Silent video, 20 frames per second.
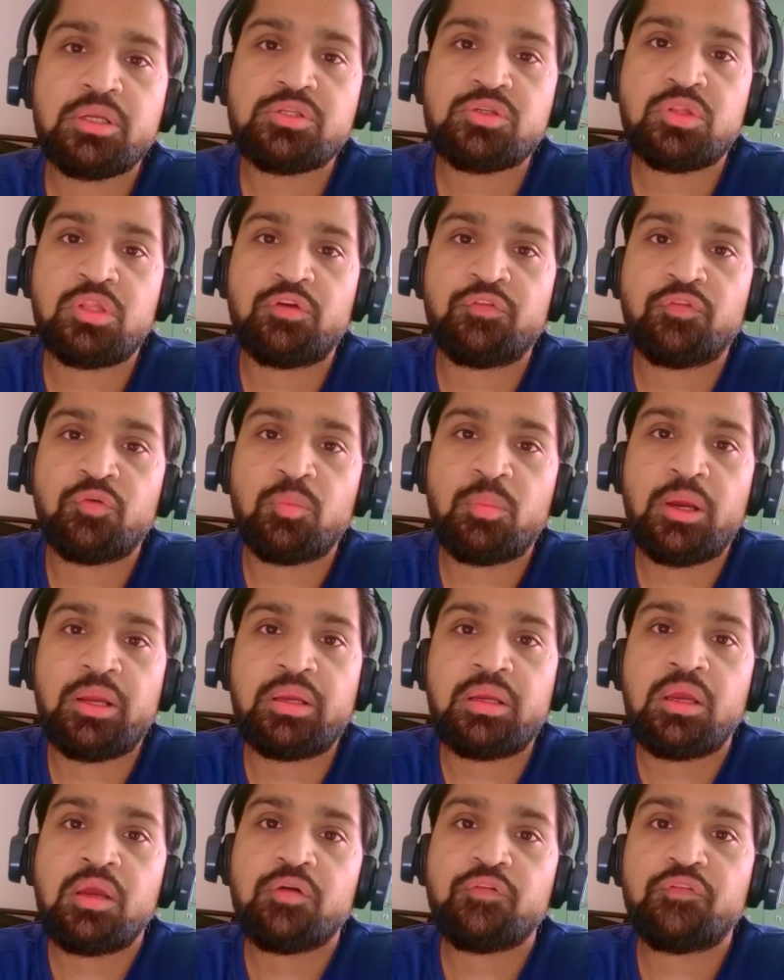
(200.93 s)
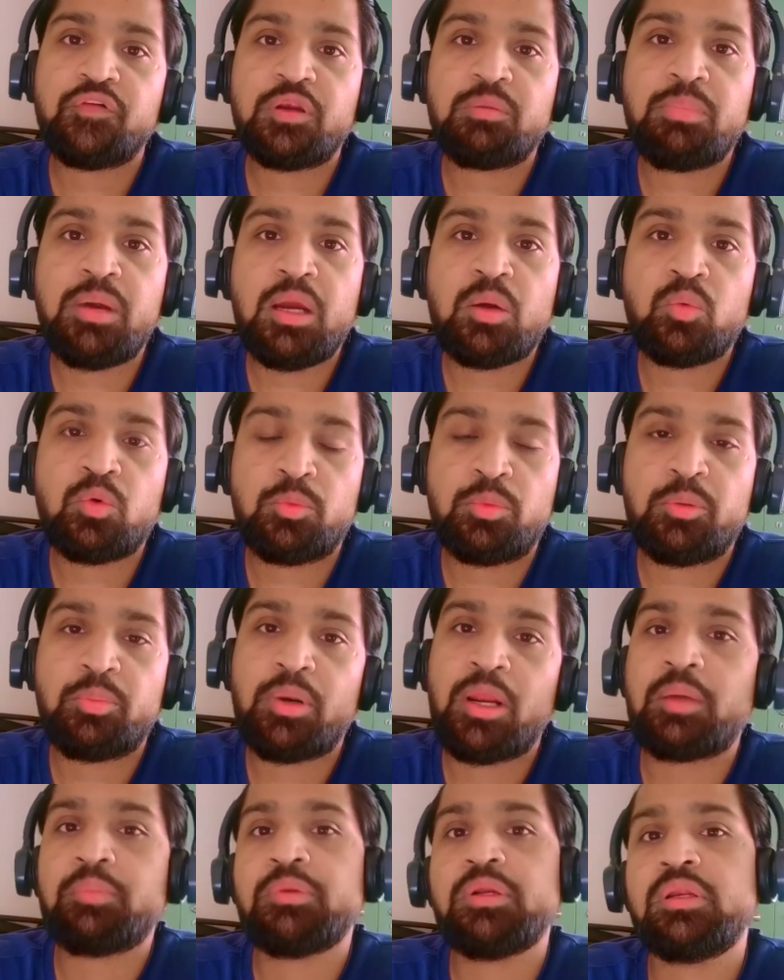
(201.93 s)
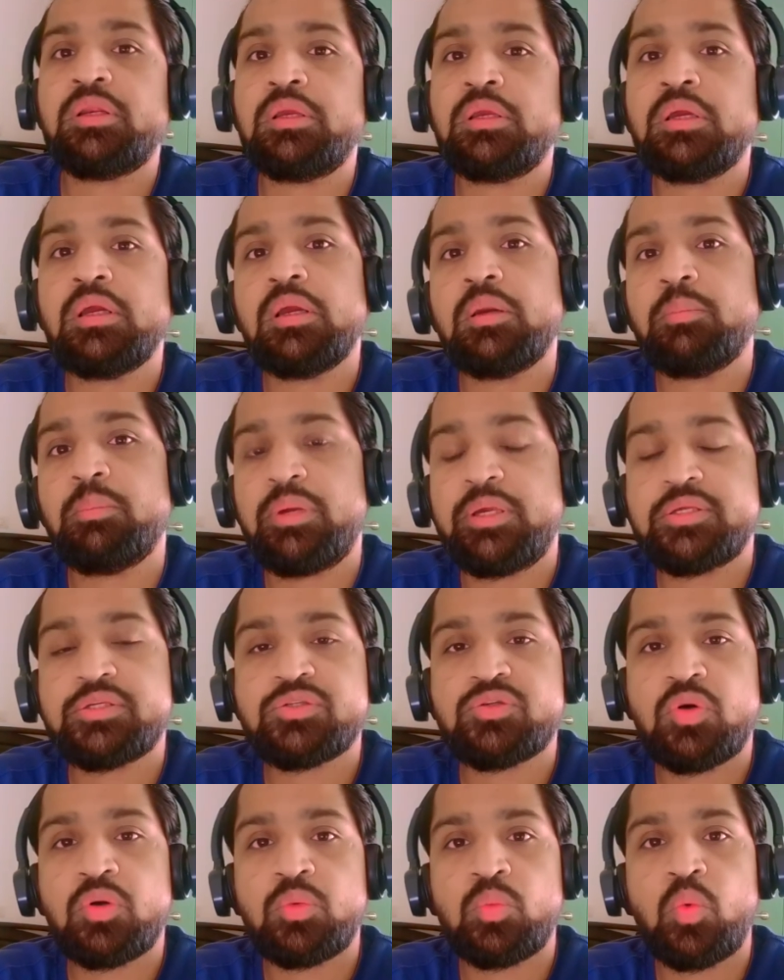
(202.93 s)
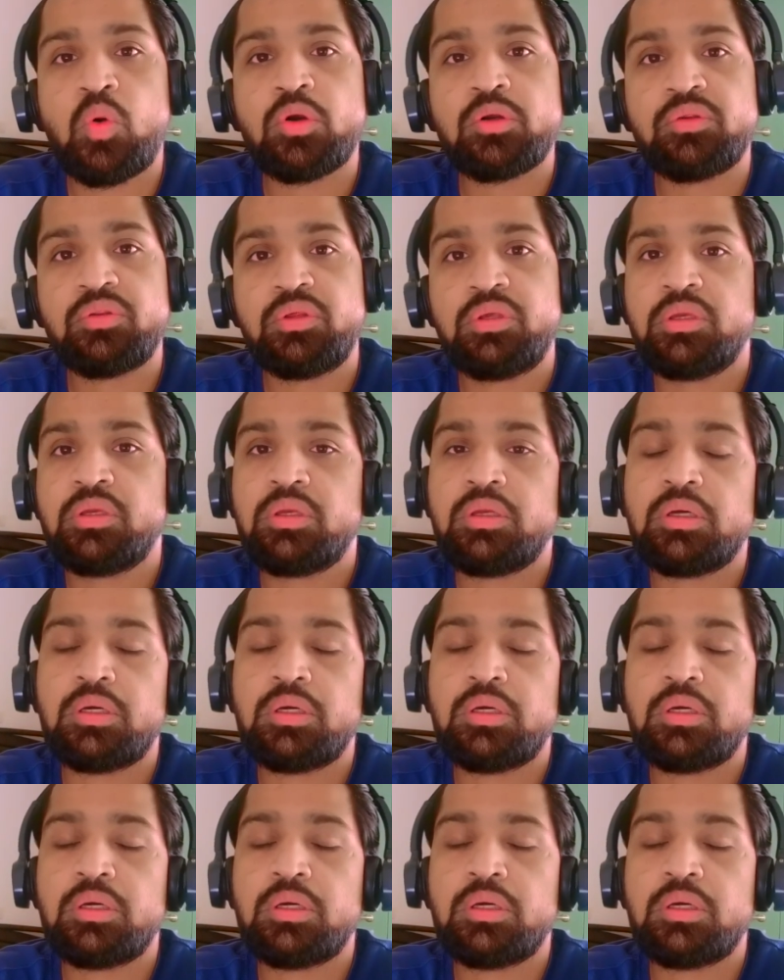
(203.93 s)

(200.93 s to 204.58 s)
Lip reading: so therefore my feedback would be primarily based on what the